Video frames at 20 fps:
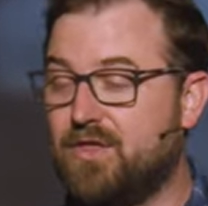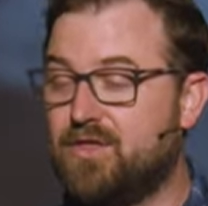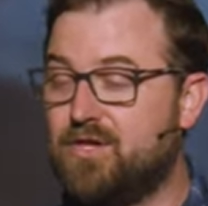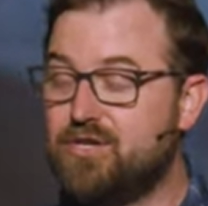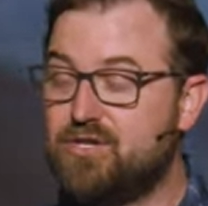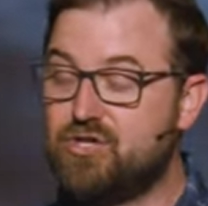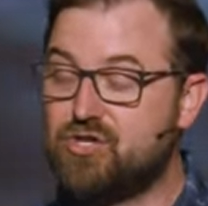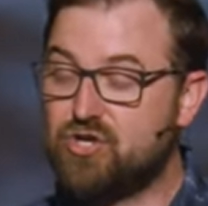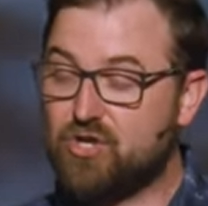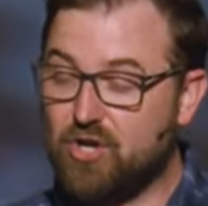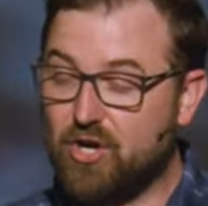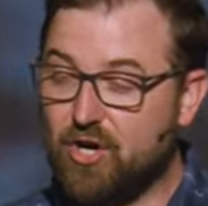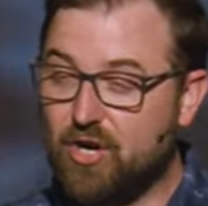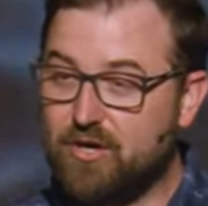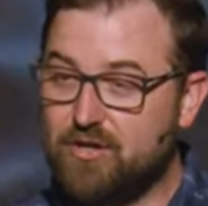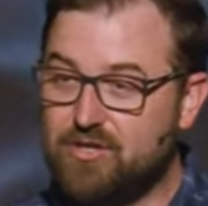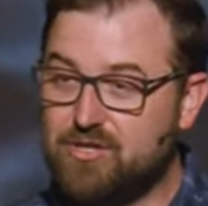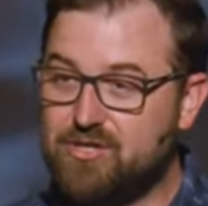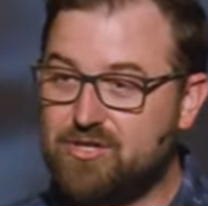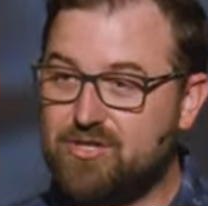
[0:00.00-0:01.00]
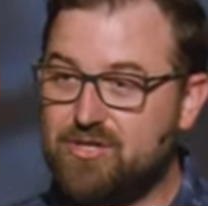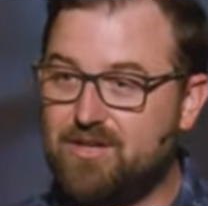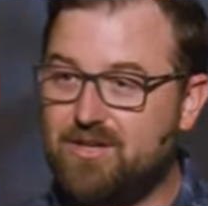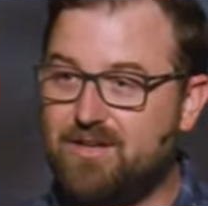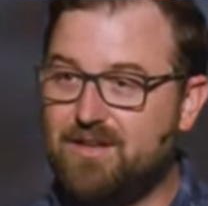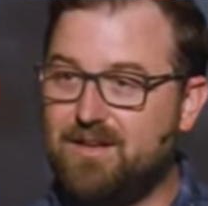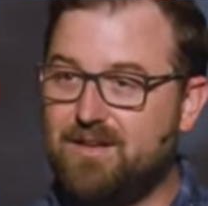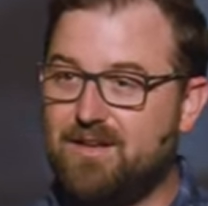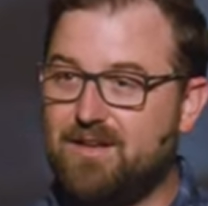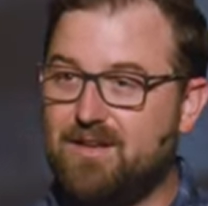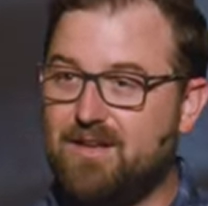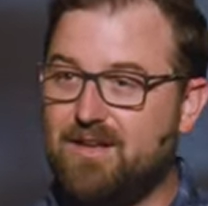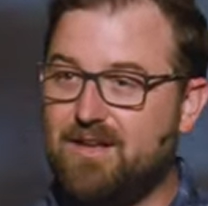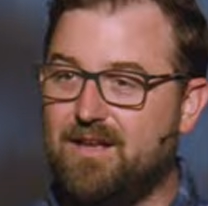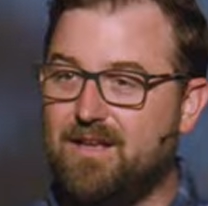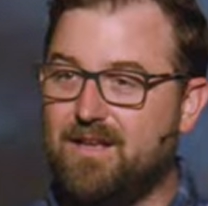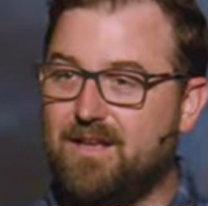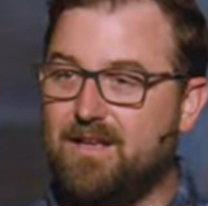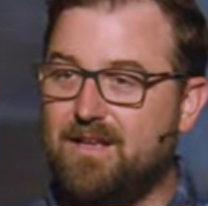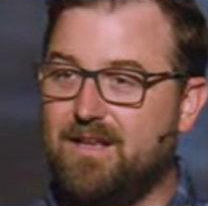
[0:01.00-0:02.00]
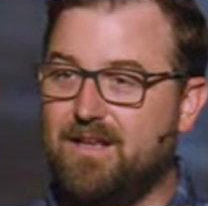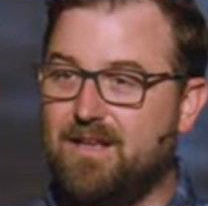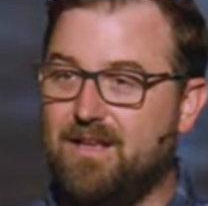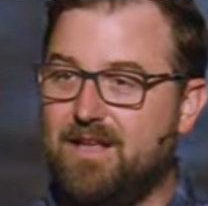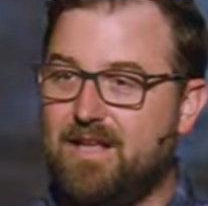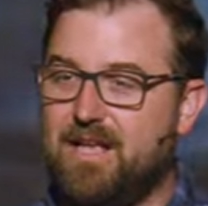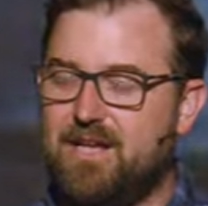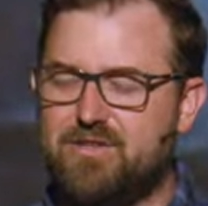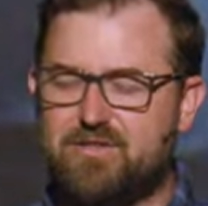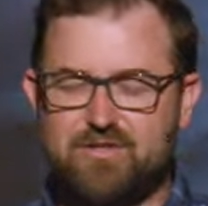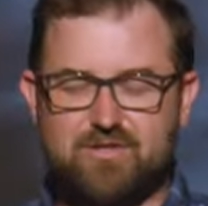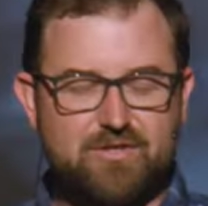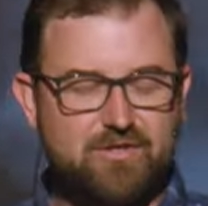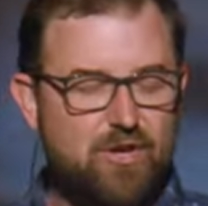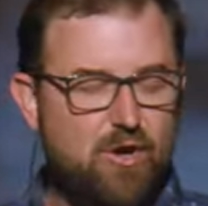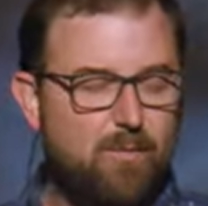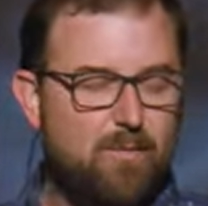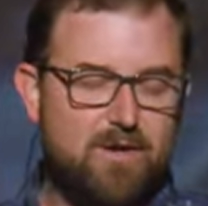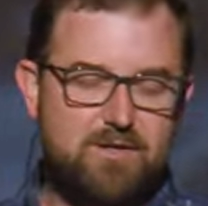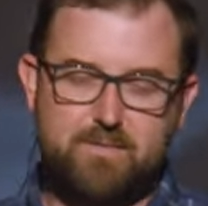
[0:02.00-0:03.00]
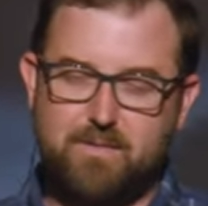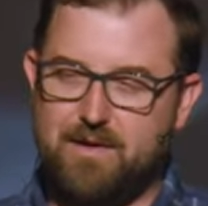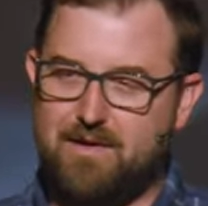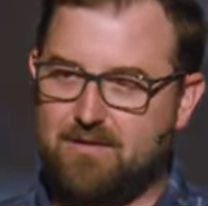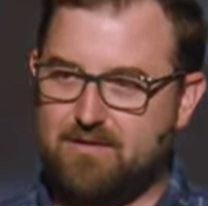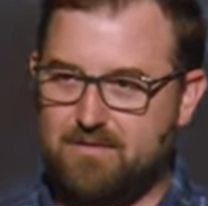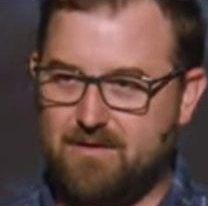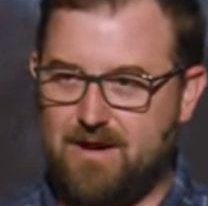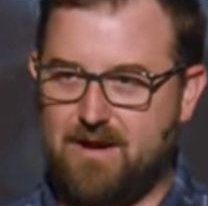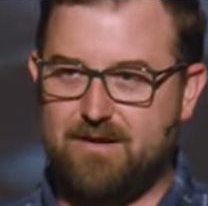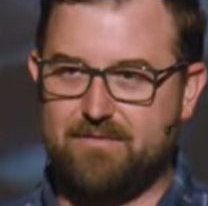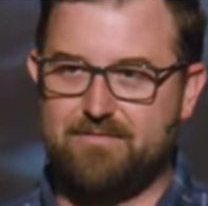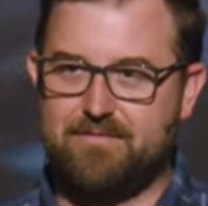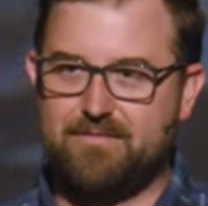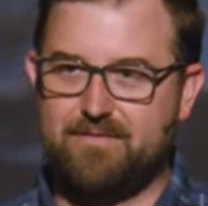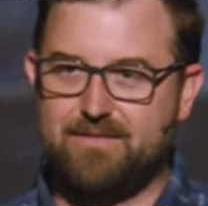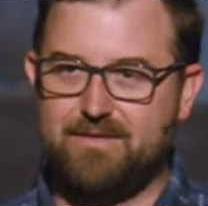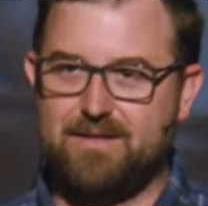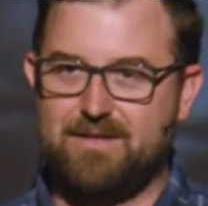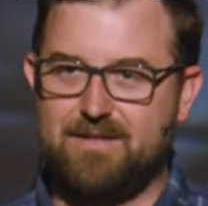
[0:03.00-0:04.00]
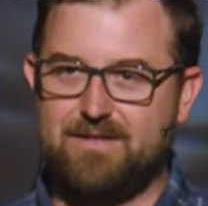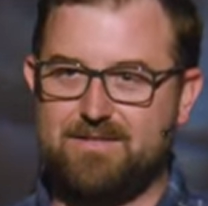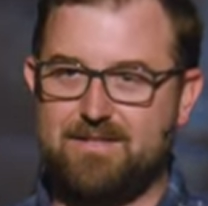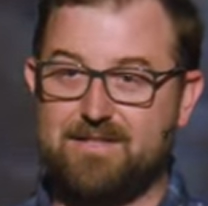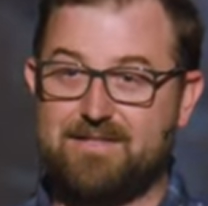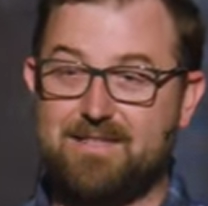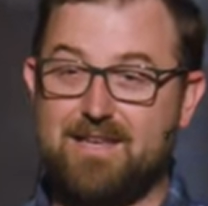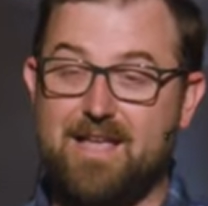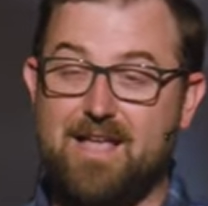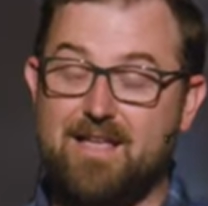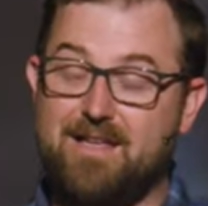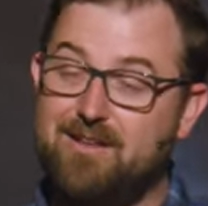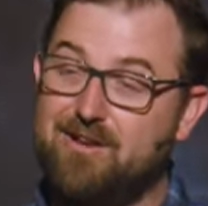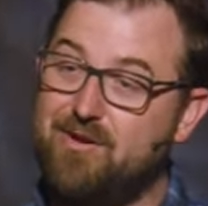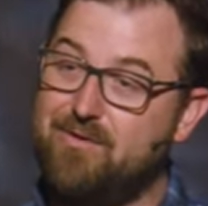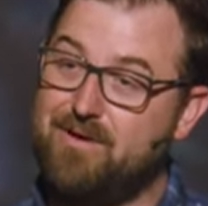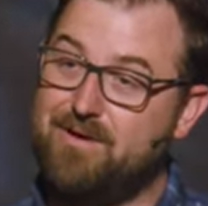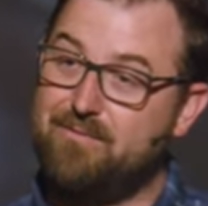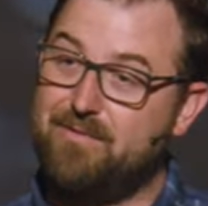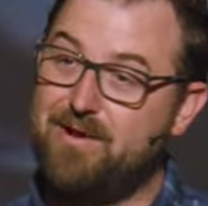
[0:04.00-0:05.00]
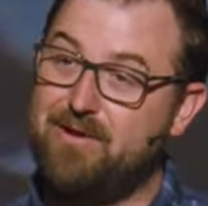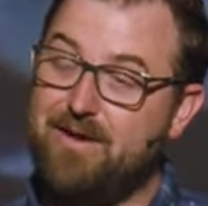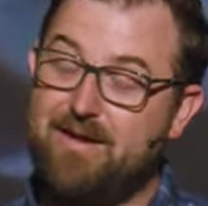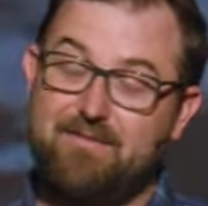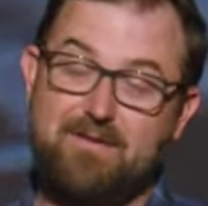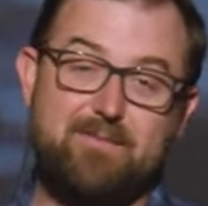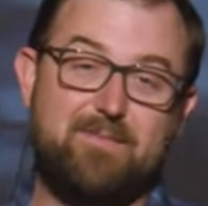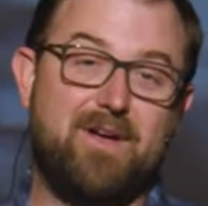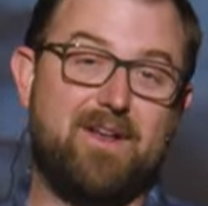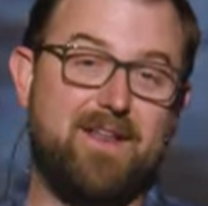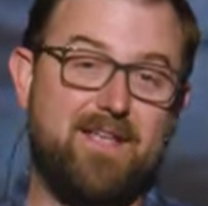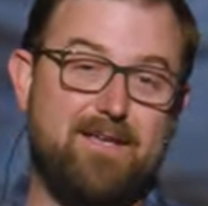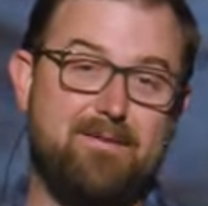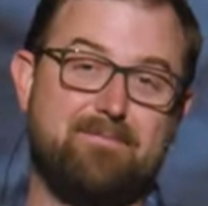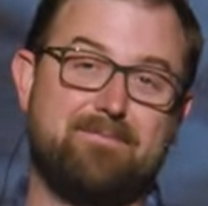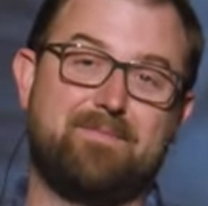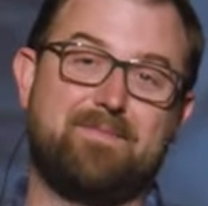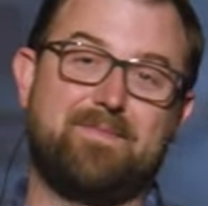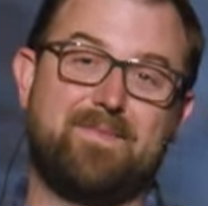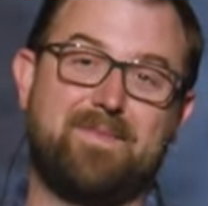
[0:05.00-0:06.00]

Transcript: The church is so much better off to say, you know what, we don't have any money,